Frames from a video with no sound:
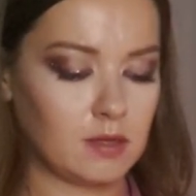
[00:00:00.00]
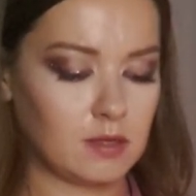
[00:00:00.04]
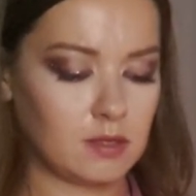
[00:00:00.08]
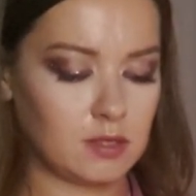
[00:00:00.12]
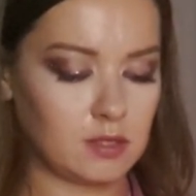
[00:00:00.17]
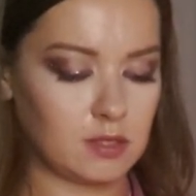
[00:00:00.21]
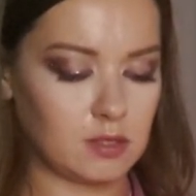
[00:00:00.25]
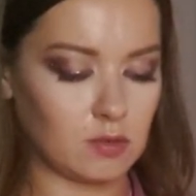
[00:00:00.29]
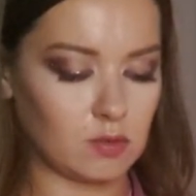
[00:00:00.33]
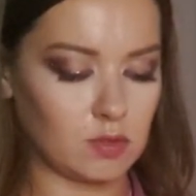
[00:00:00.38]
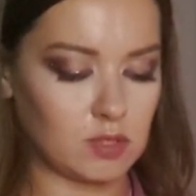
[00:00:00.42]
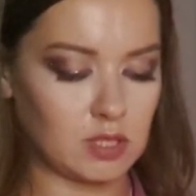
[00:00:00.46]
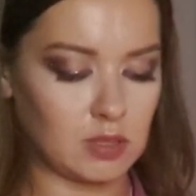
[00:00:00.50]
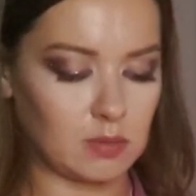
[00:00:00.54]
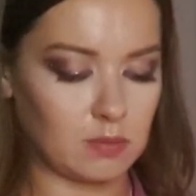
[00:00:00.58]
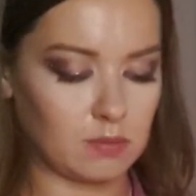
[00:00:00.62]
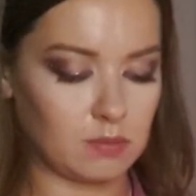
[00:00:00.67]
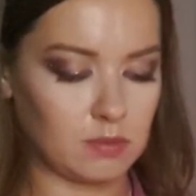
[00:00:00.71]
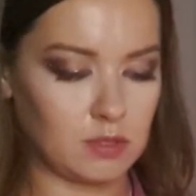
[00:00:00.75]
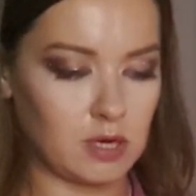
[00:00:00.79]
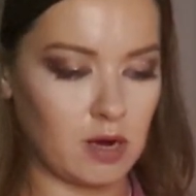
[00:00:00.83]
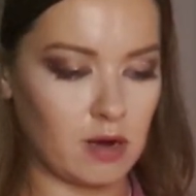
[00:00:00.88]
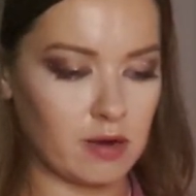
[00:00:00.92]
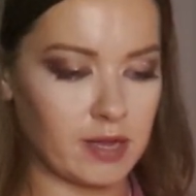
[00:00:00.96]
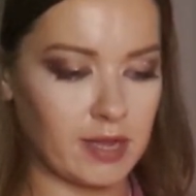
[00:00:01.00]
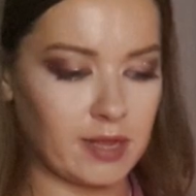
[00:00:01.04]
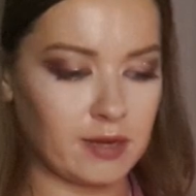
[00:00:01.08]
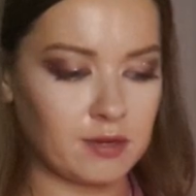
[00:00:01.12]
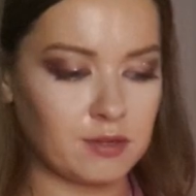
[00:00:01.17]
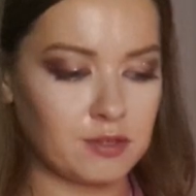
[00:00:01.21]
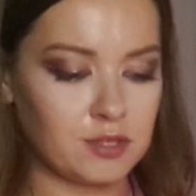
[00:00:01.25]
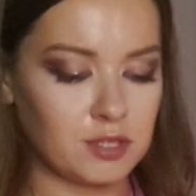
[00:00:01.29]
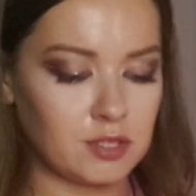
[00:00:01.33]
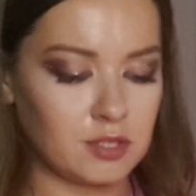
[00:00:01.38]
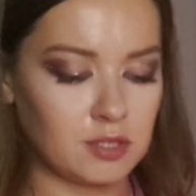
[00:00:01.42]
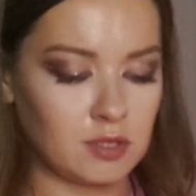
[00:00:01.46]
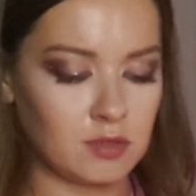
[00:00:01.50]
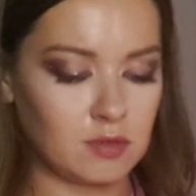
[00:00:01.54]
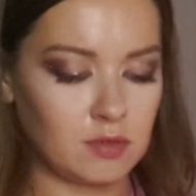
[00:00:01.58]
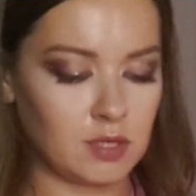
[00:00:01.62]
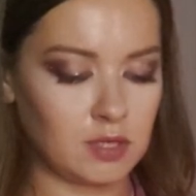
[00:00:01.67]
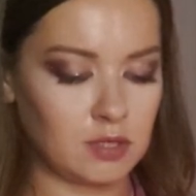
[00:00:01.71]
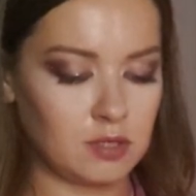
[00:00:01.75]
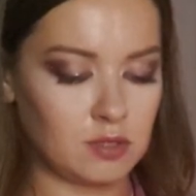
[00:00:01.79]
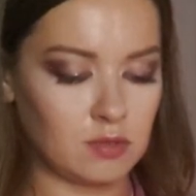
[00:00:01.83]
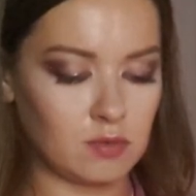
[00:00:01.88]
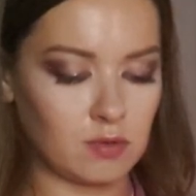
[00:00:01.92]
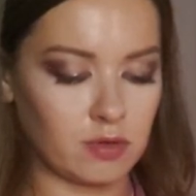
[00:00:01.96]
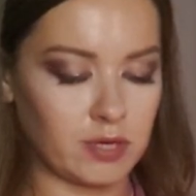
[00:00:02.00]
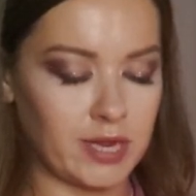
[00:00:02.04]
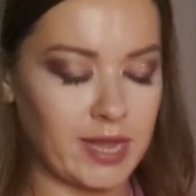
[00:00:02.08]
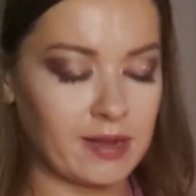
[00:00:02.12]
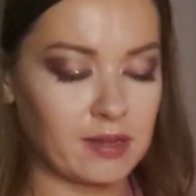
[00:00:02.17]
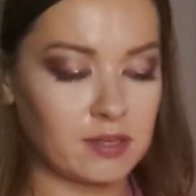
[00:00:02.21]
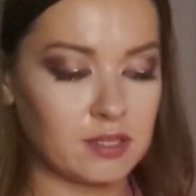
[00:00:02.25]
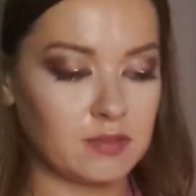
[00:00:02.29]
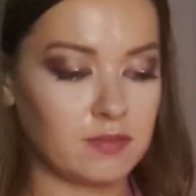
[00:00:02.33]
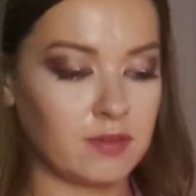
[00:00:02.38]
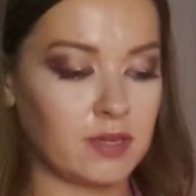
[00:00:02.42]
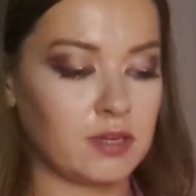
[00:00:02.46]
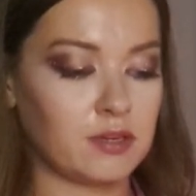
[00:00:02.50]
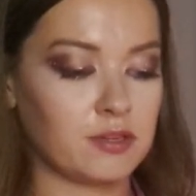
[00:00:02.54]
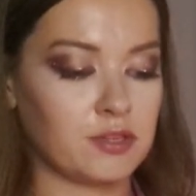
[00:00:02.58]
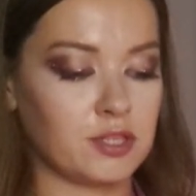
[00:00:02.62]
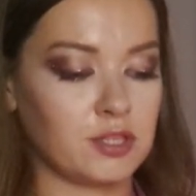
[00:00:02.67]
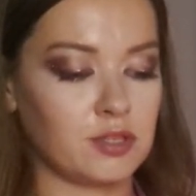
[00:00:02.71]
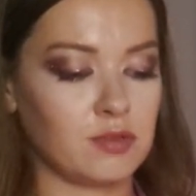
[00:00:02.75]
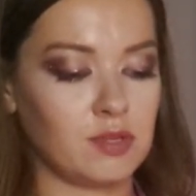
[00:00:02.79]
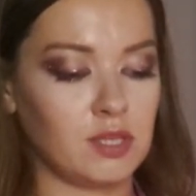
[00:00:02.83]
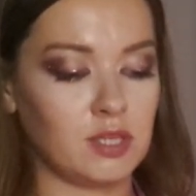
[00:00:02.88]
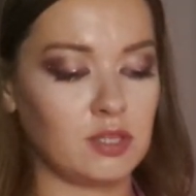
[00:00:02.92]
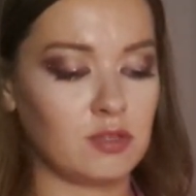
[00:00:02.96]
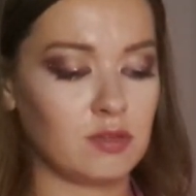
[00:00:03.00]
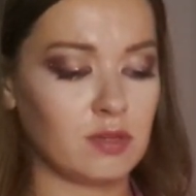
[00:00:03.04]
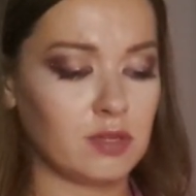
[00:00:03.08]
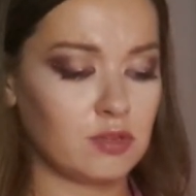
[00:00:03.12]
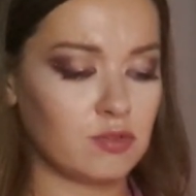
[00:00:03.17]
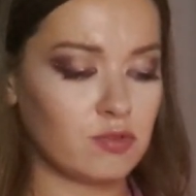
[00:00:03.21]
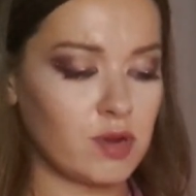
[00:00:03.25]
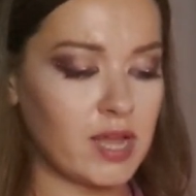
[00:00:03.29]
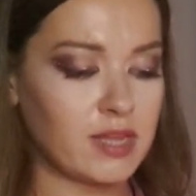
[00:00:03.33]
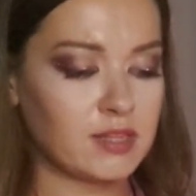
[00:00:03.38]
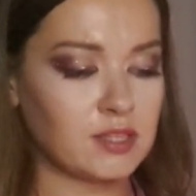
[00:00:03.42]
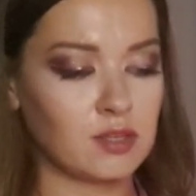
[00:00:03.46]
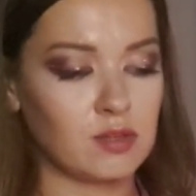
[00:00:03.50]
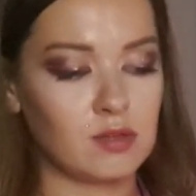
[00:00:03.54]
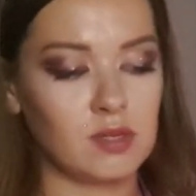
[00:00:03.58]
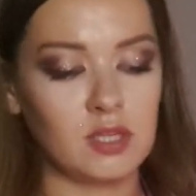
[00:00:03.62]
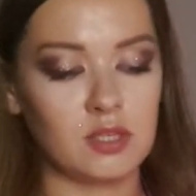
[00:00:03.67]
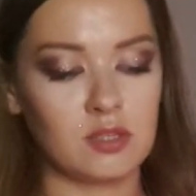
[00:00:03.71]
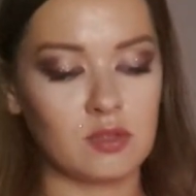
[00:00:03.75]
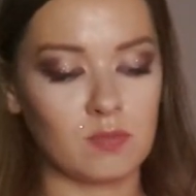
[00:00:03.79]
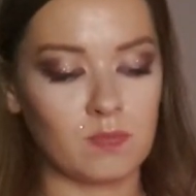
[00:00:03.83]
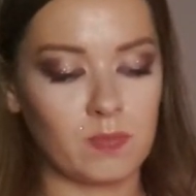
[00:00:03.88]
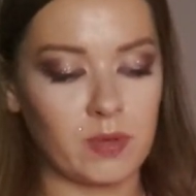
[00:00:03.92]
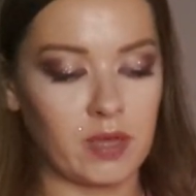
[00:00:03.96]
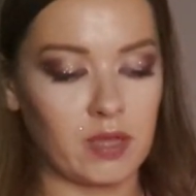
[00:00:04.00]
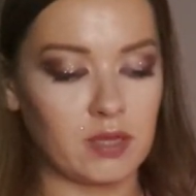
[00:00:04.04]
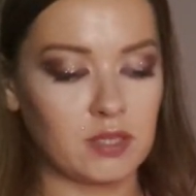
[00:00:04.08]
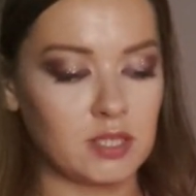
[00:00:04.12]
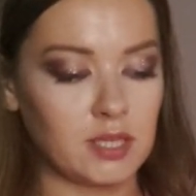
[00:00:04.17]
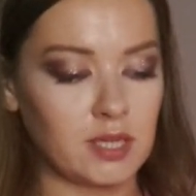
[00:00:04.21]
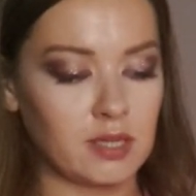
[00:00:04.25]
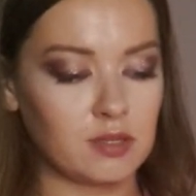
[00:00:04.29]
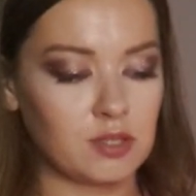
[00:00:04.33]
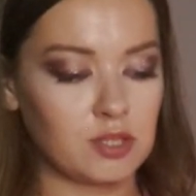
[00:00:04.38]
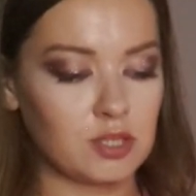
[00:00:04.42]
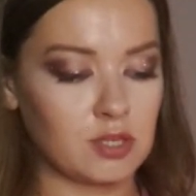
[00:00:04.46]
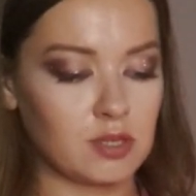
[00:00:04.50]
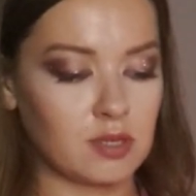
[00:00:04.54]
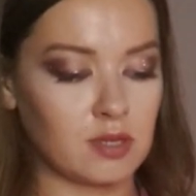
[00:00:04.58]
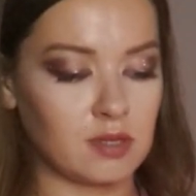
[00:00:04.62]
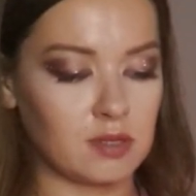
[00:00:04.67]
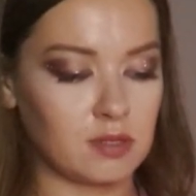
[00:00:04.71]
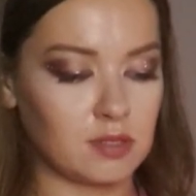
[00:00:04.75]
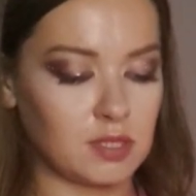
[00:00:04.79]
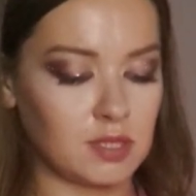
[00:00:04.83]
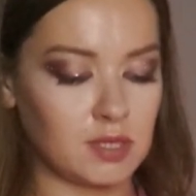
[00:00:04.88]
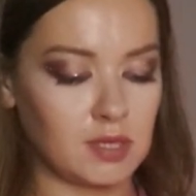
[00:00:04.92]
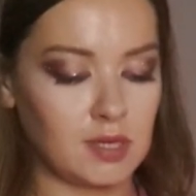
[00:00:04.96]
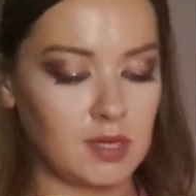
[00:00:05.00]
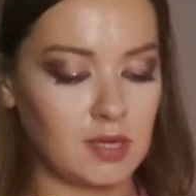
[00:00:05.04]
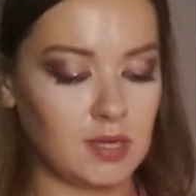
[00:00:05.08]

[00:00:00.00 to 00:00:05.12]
So some dark energies you need to, or negative energies you need to address, you need to pay attention and